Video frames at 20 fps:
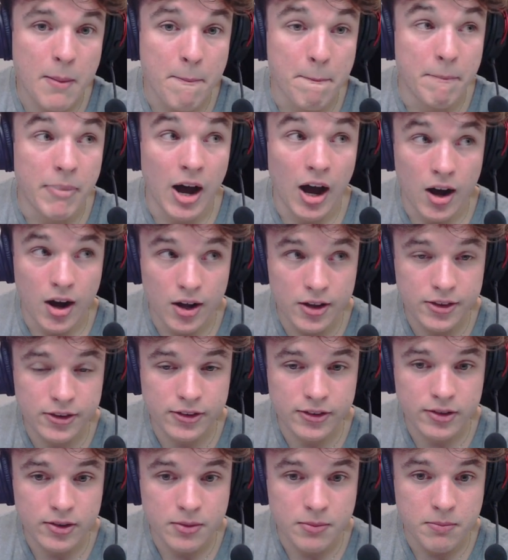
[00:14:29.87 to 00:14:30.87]

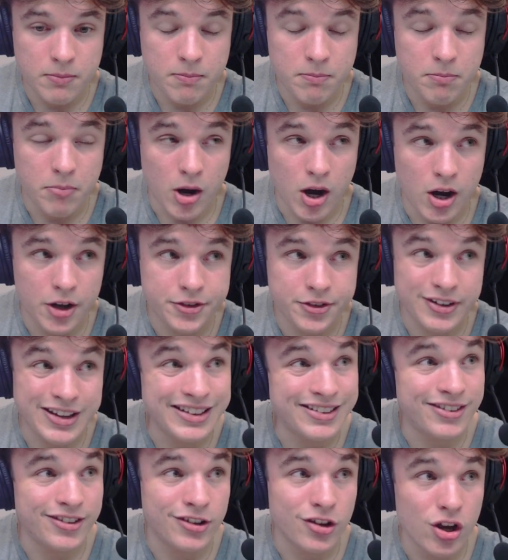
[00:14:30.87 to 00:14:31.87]
But but
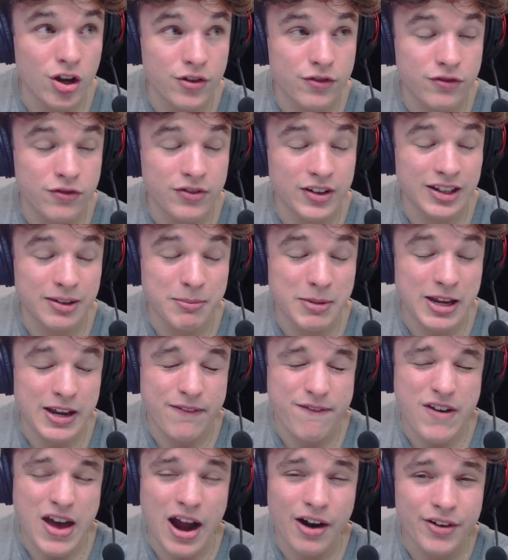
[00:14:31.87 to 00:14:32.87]
it's serving me
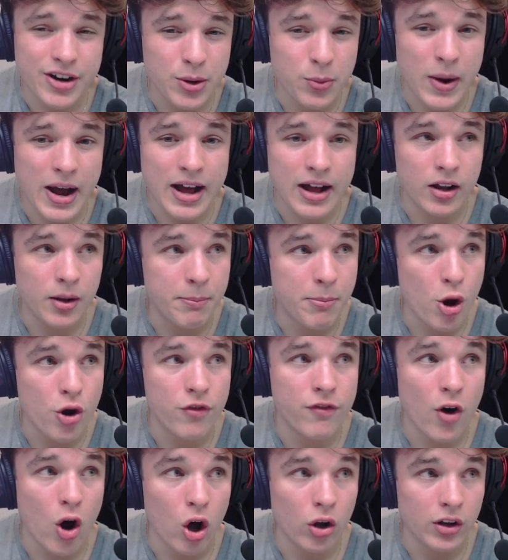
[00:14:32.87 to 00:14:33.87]
very well
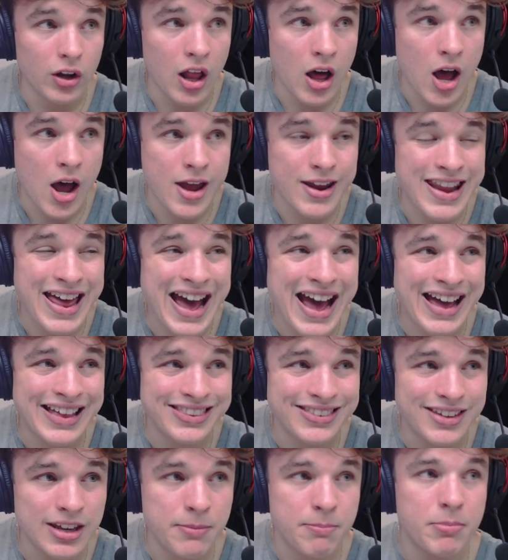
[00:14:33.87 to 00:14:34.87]
both online
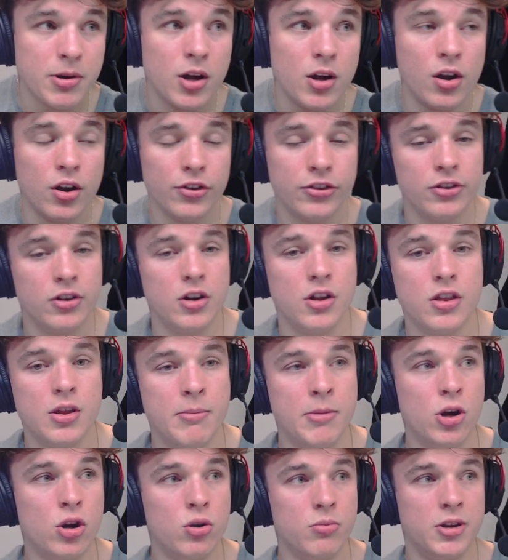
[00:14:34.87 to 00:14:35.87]
and in person at the
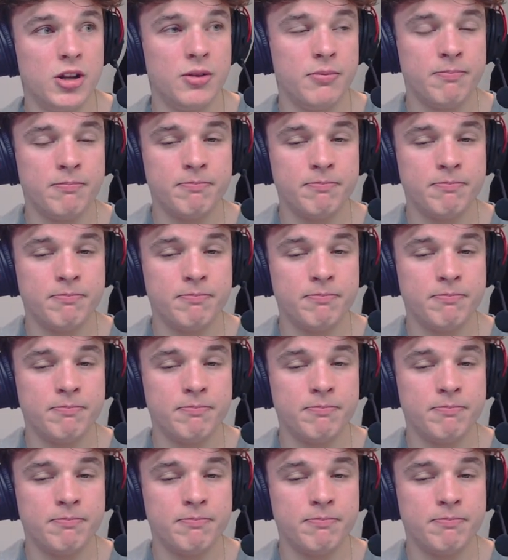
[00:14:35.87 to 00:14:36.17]
moment.